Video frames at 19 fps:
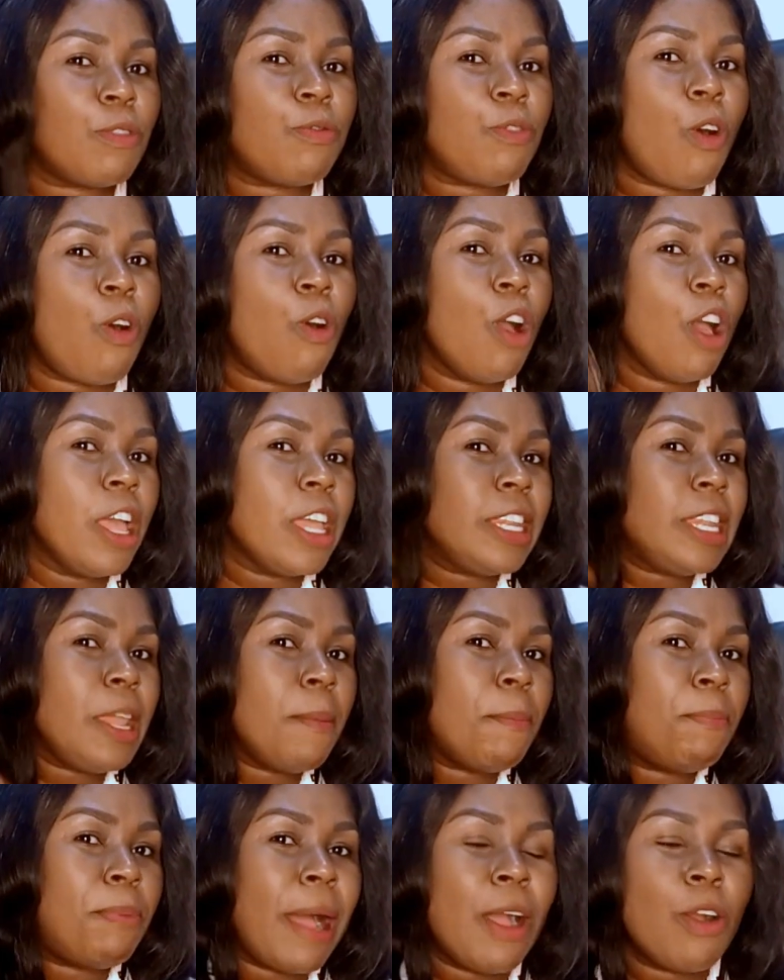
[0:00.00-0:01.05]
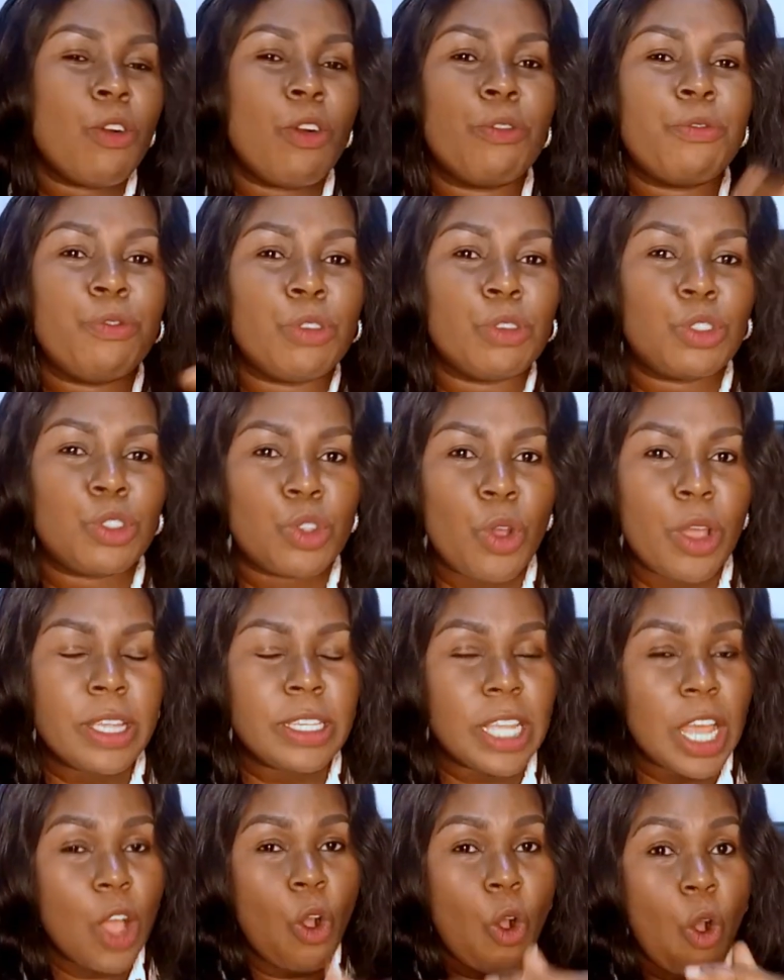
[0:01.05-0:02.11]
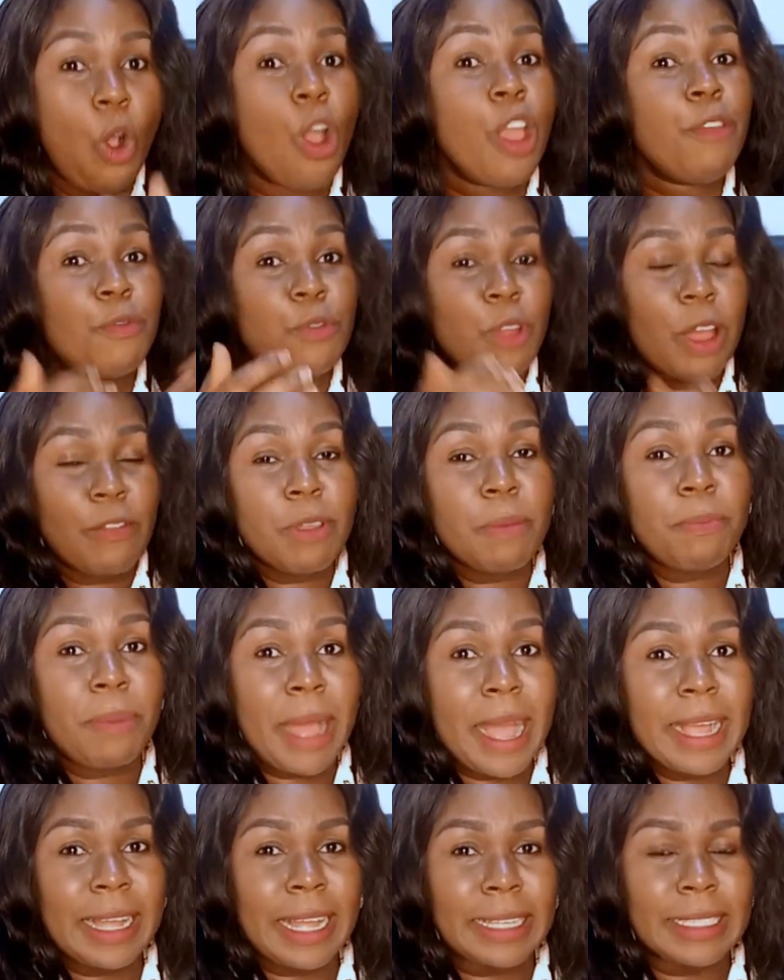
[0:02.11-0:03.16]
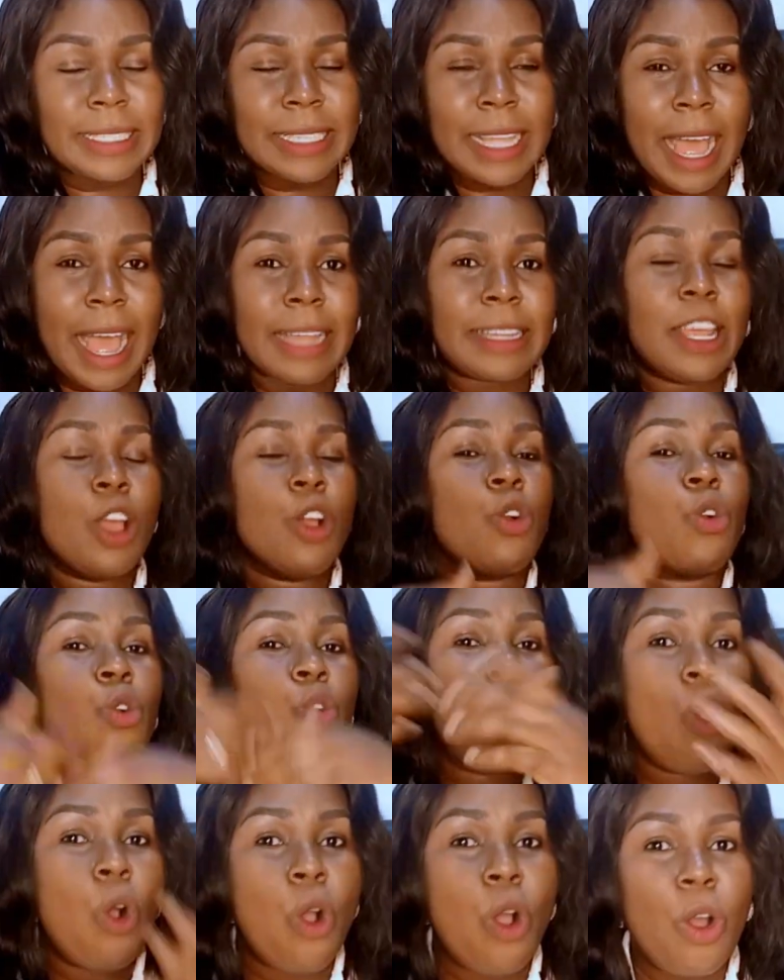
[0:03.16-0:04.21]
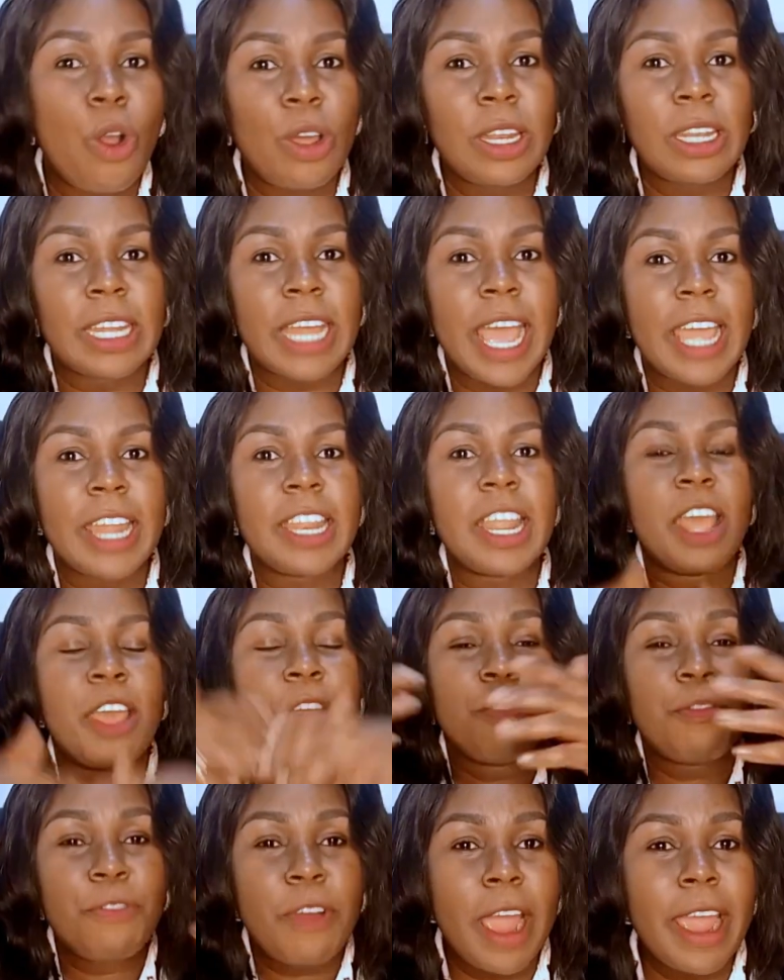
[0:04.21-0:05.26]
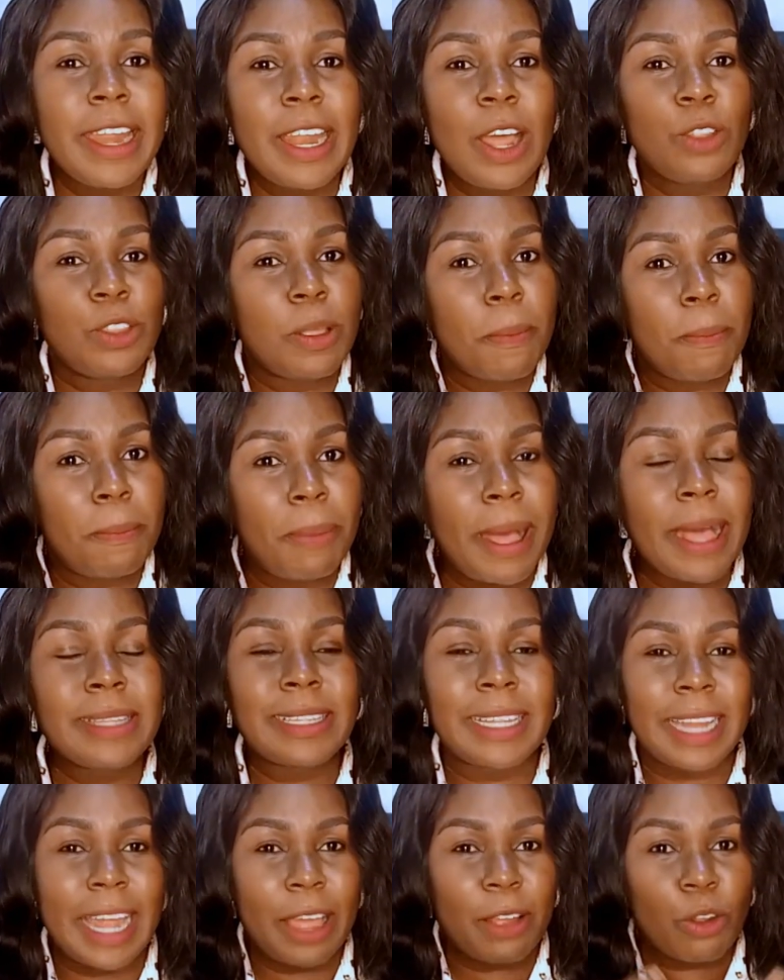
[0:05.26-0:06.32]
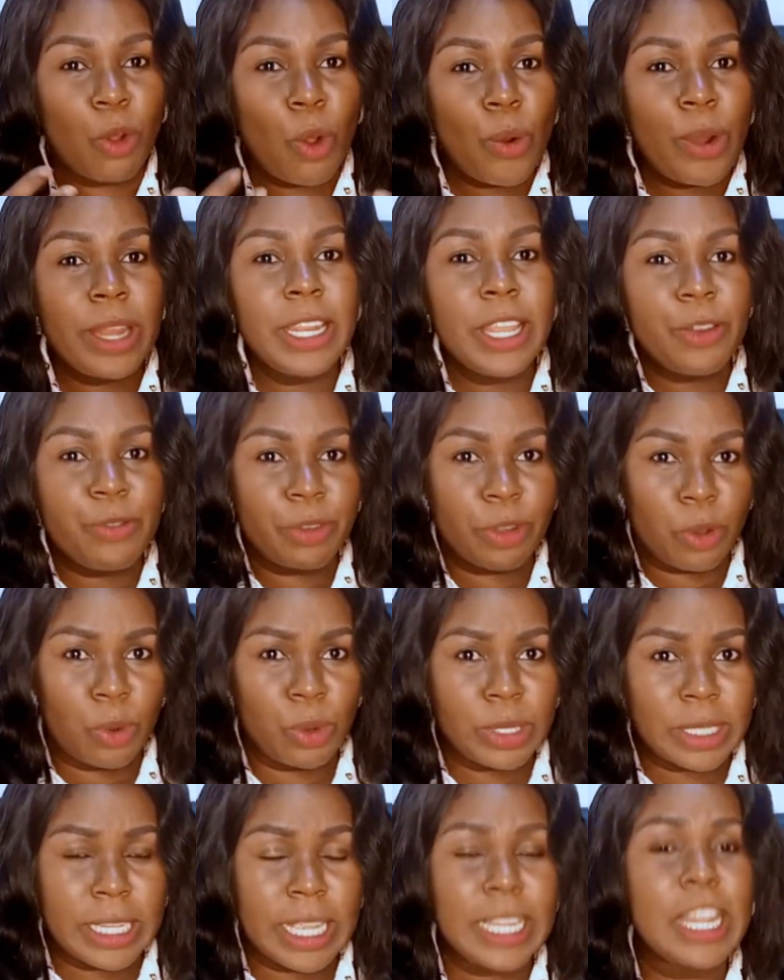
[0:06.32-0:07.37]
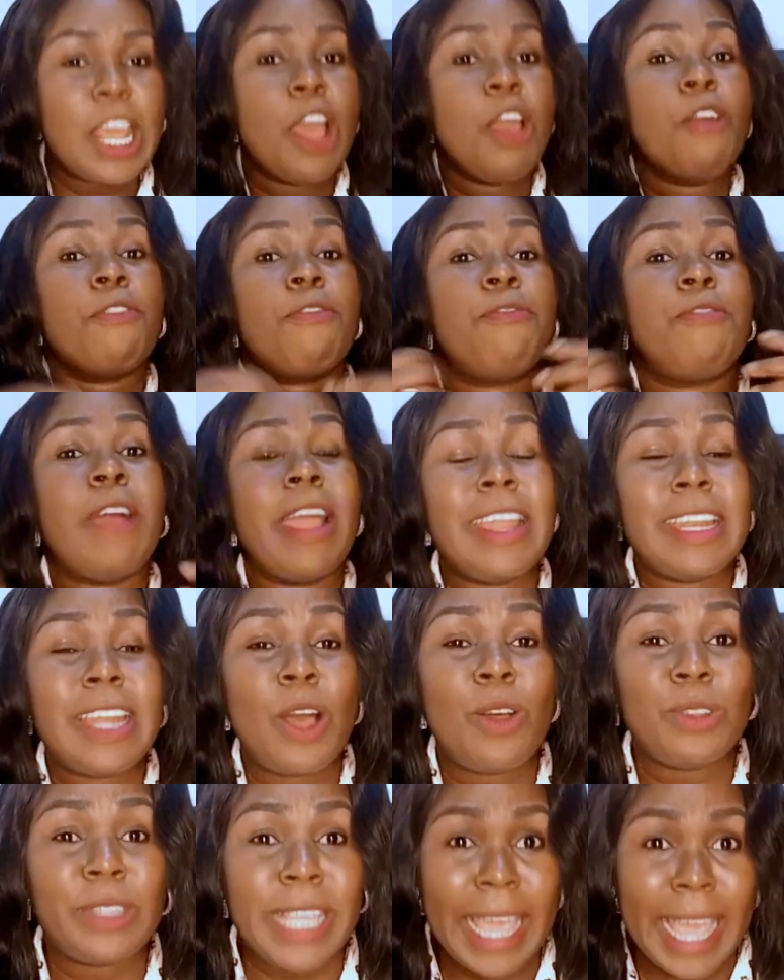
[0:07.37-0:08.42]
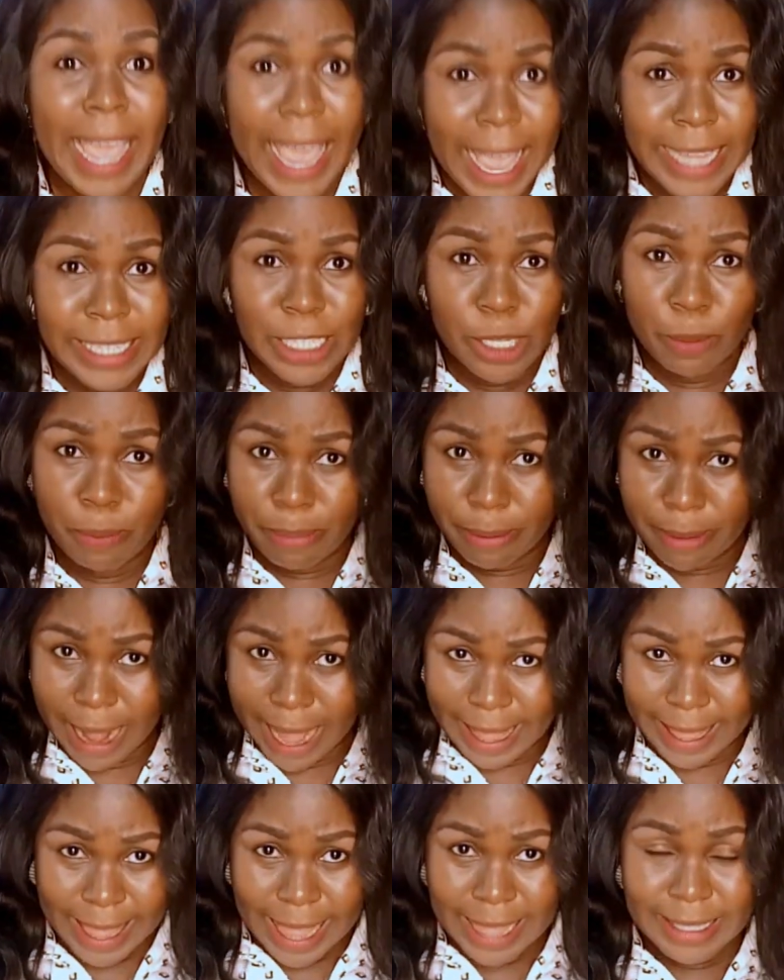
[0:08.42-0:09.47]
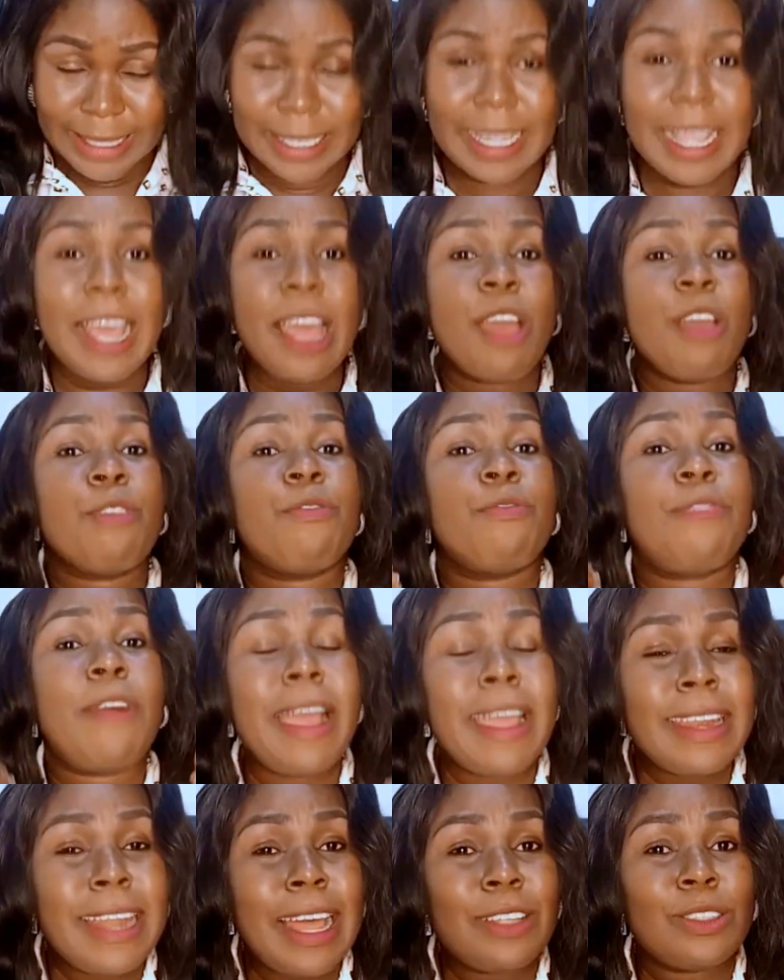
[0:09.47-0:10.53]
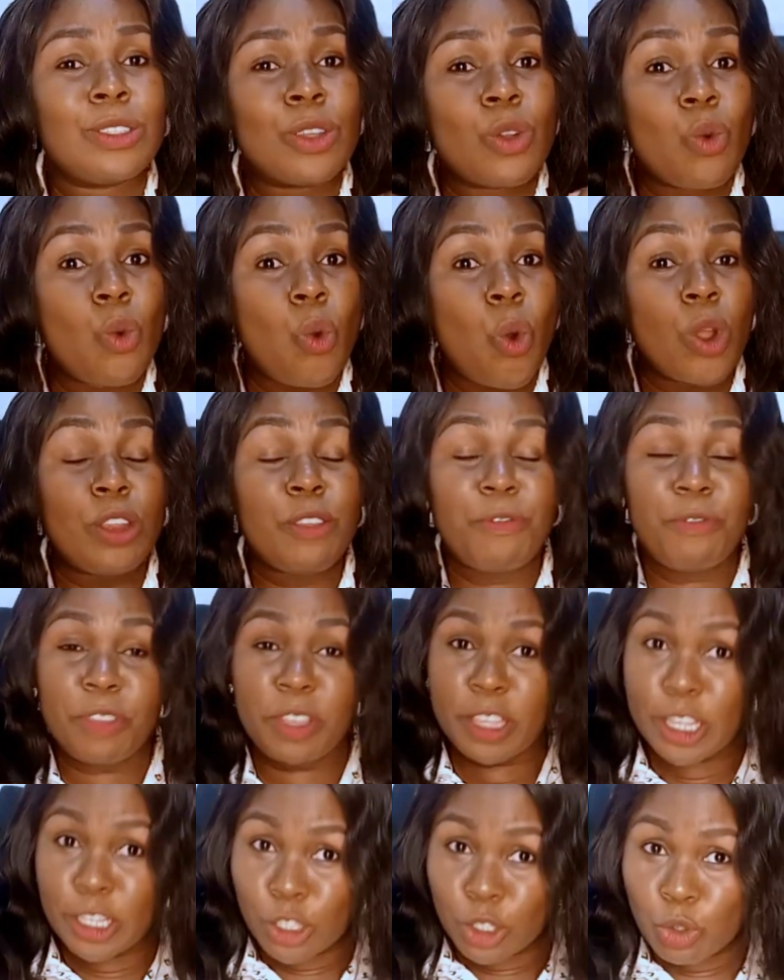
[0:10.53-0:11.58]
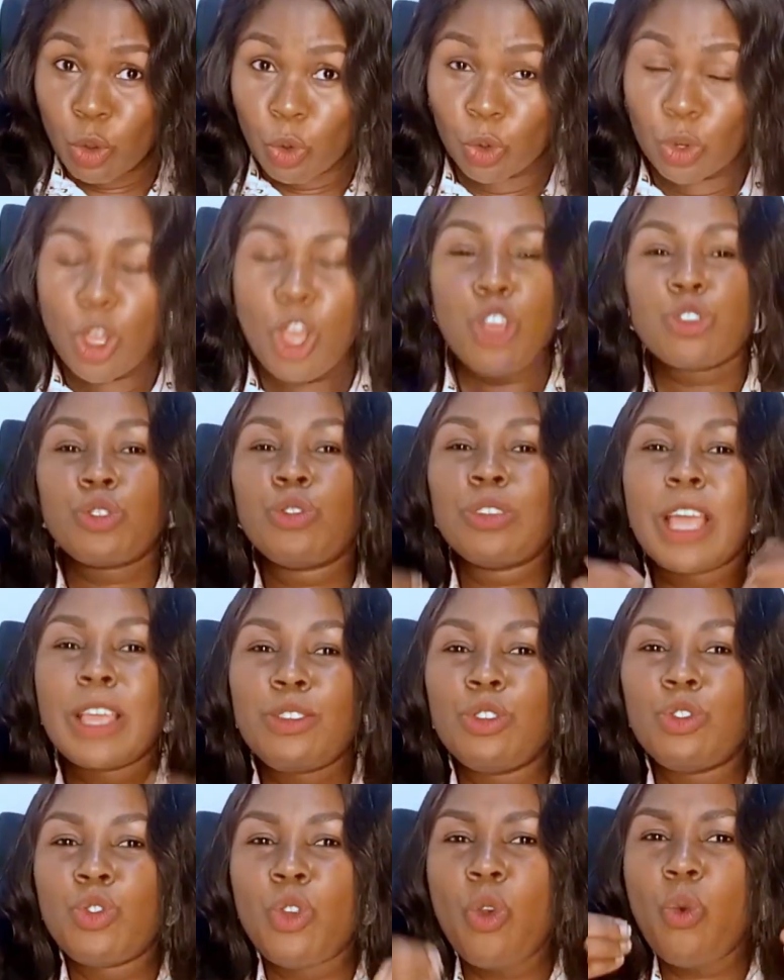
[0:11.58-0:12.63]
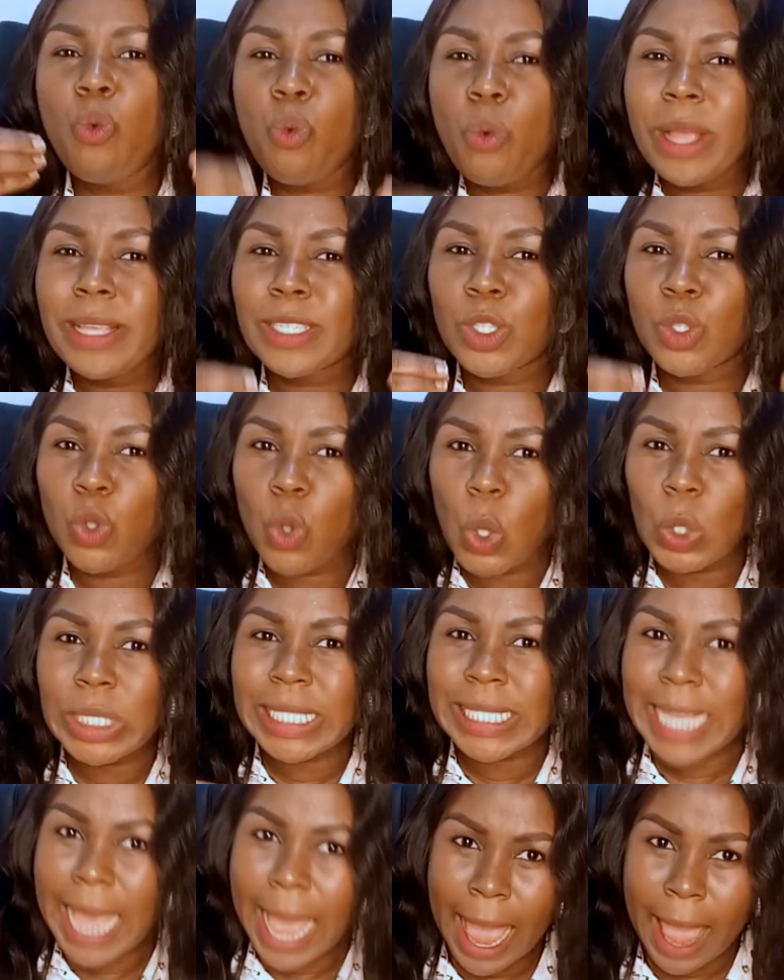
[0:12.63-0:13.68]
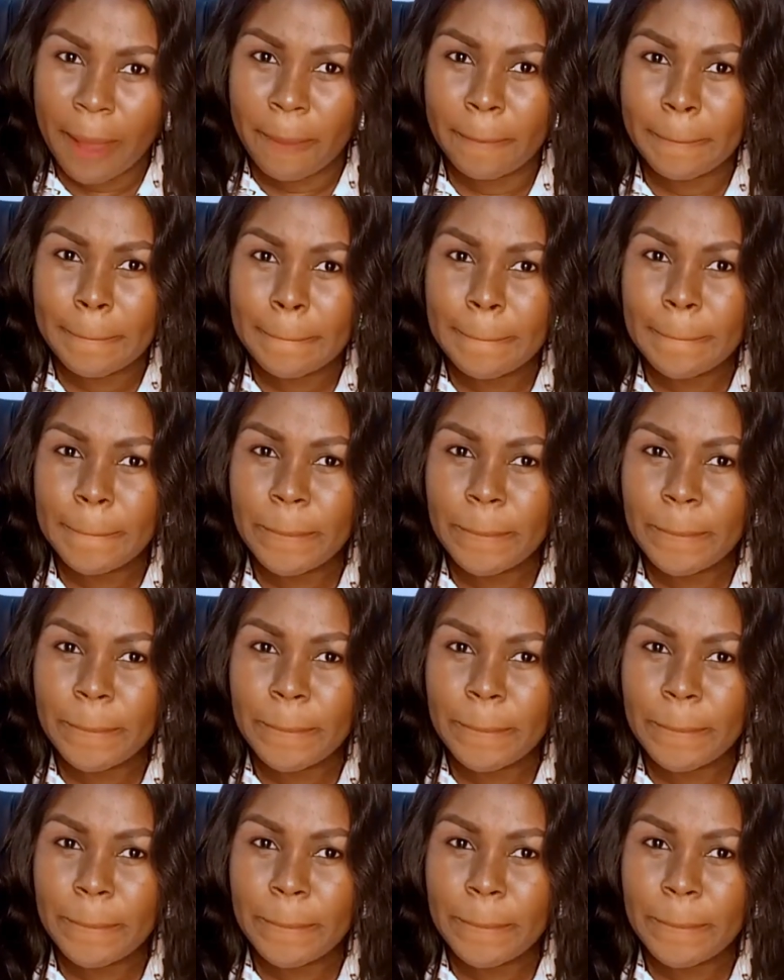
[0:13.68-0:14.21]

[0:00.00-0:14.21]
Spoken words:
of all, the bank of your choice, or if you have a bank at heart, go online, find out the banks that are currently recruiting, find out the age brackets, find out the qualification, so that you don't waste your time.